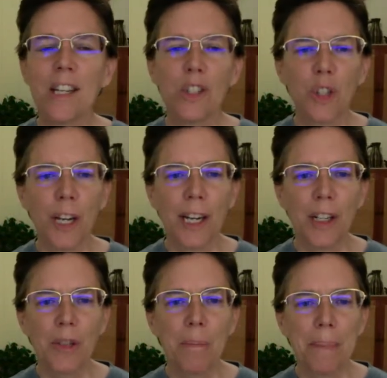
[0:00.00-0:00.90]

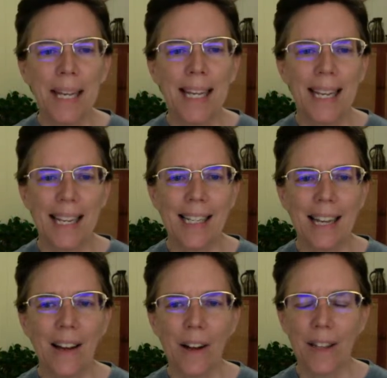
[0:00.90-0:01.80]
shared being
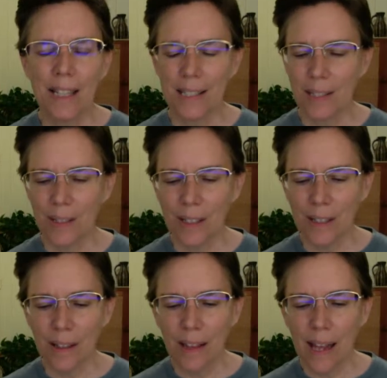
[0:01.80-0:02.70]
on this earth.